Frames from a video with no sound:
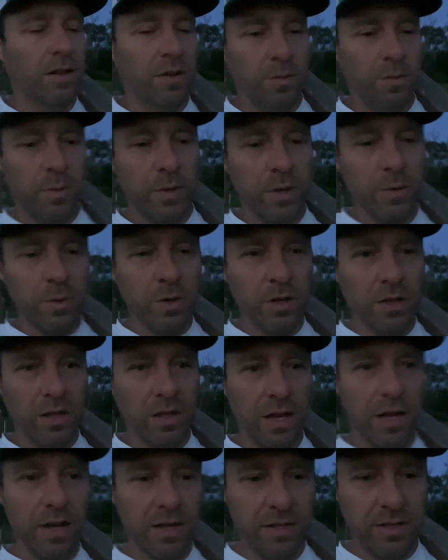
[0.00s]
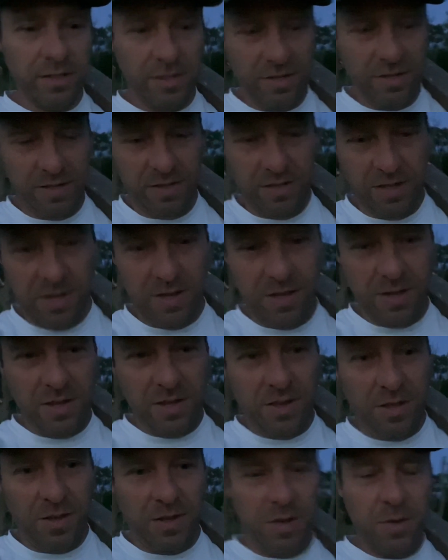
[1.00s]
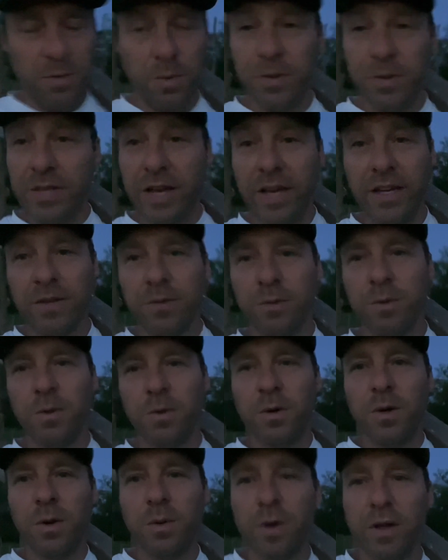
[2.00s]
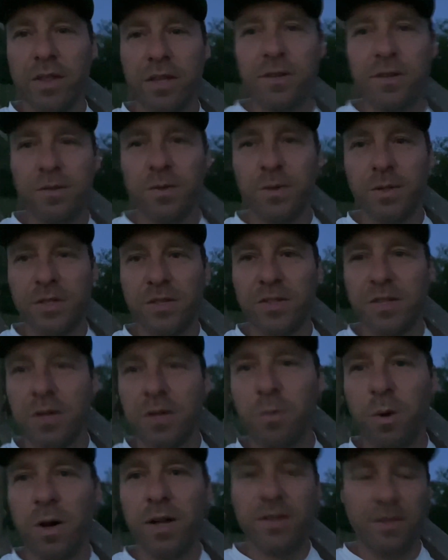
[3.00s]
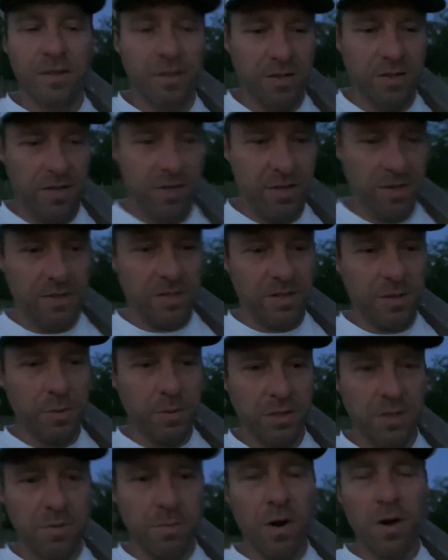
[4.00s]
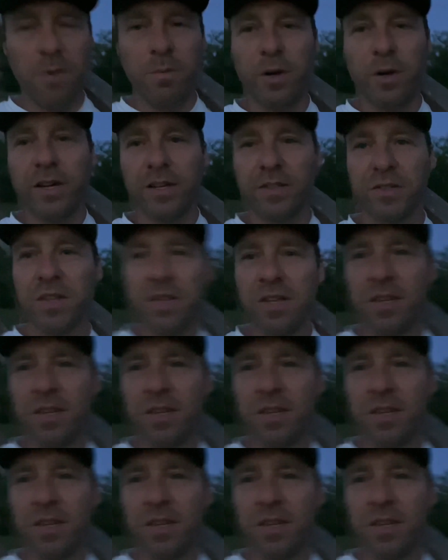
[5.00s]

We'll take it. We'll roll with it. We'll see what tomorrow brings.